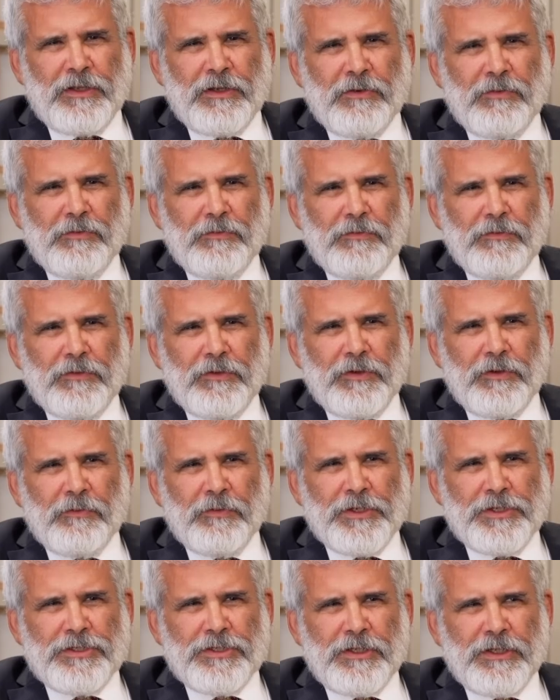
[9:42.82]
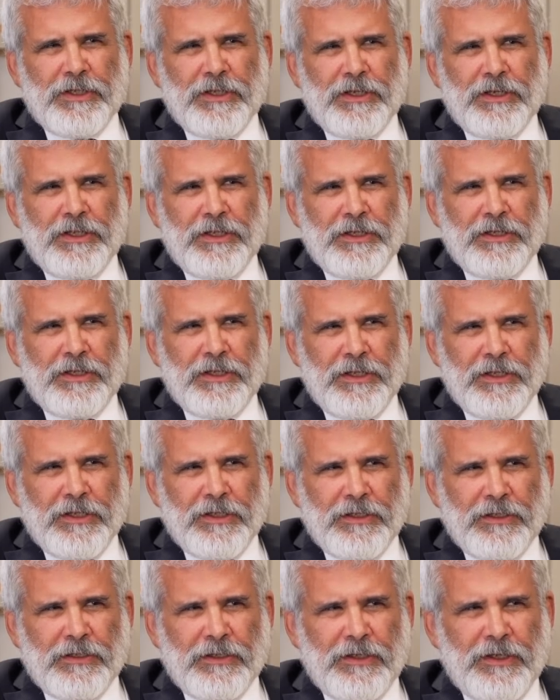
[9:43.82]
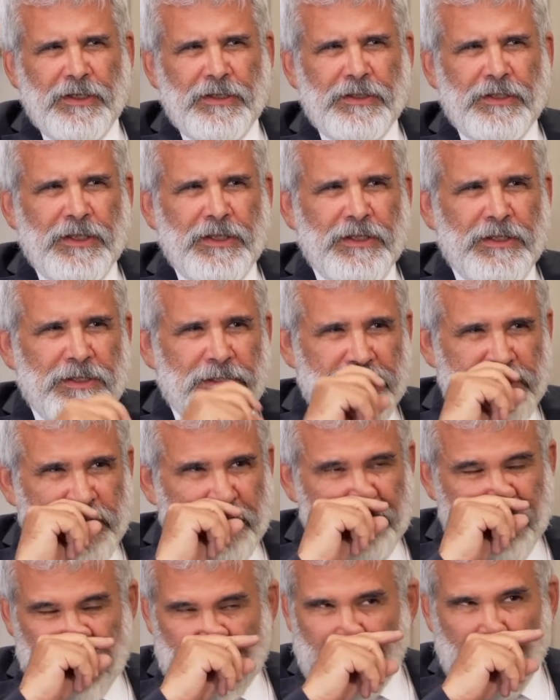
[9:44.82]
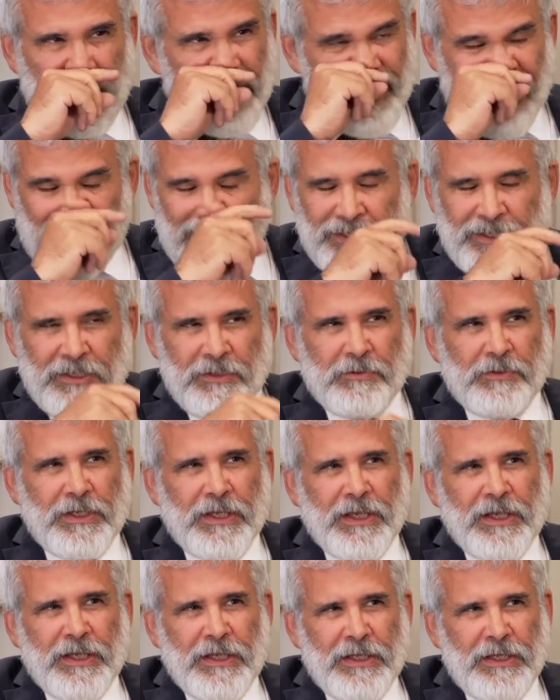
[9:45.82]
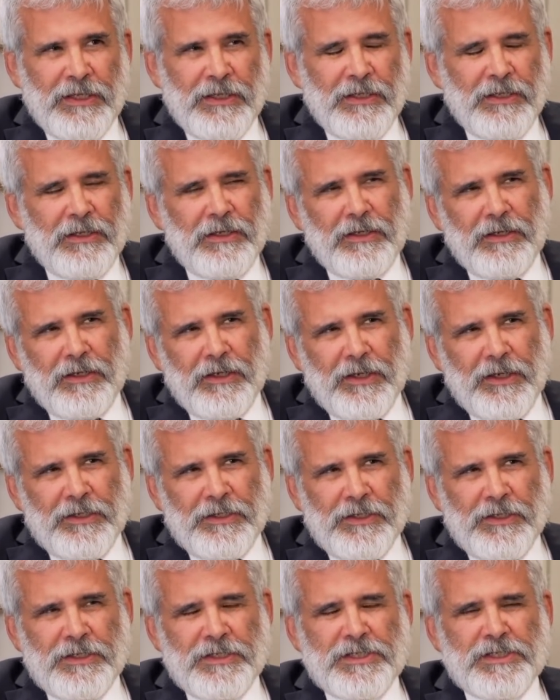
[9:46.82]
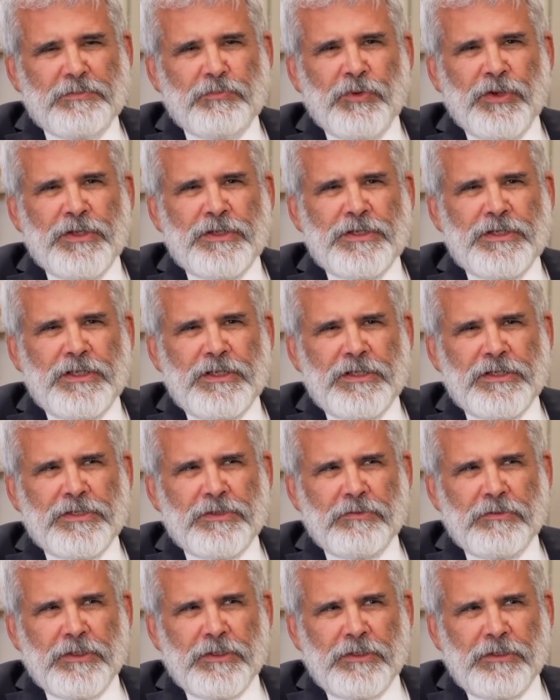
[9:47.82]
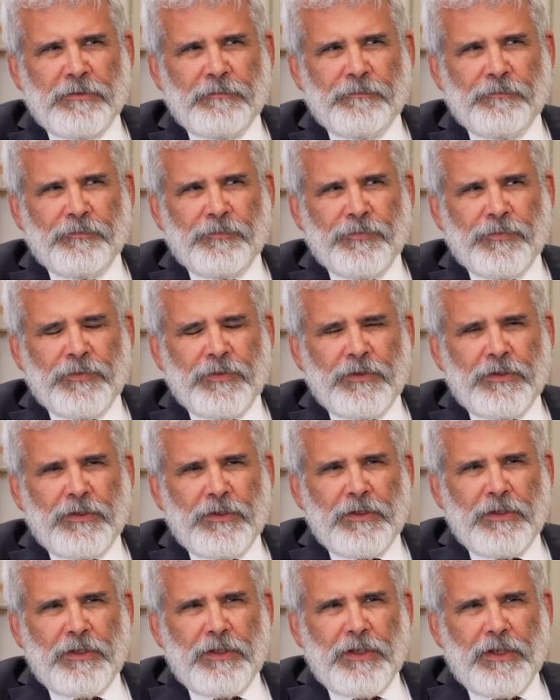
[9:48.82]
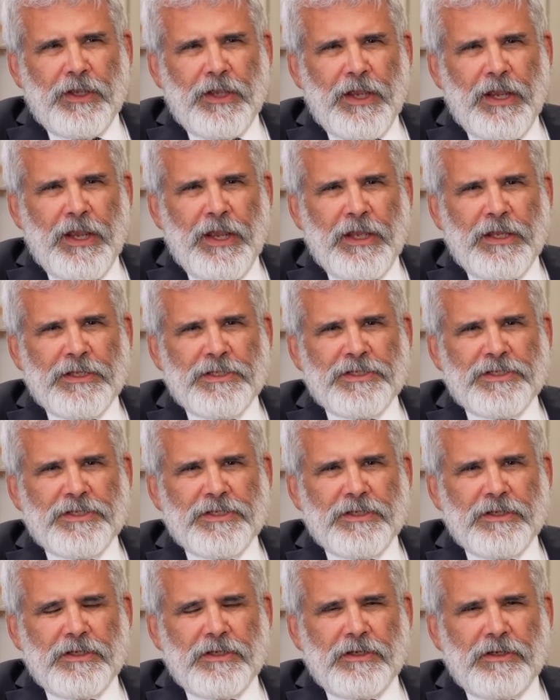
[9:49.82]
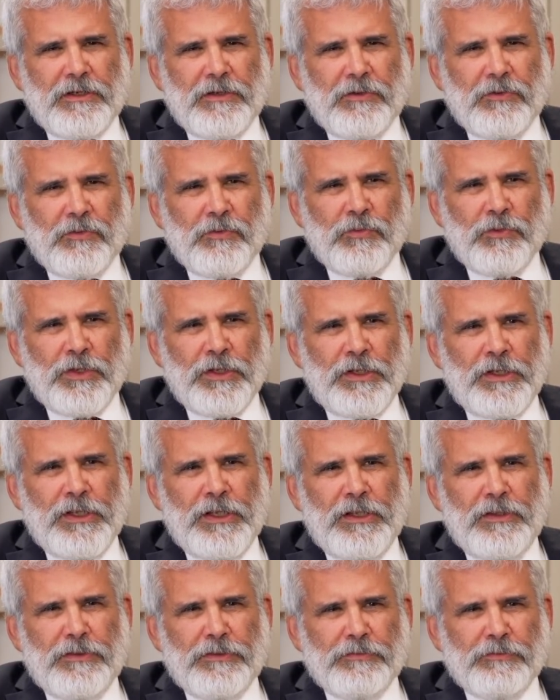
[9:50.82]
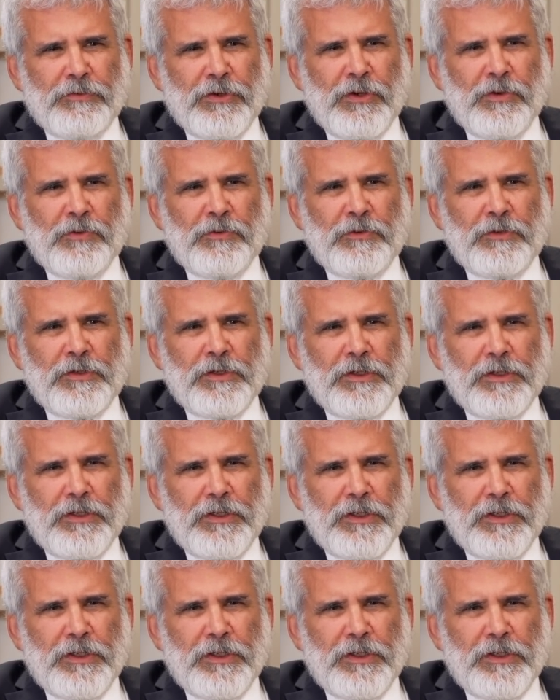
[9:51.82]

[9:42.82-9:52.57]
know, originally in India and then subsequently in the UK and then spread to Israel, has really thrown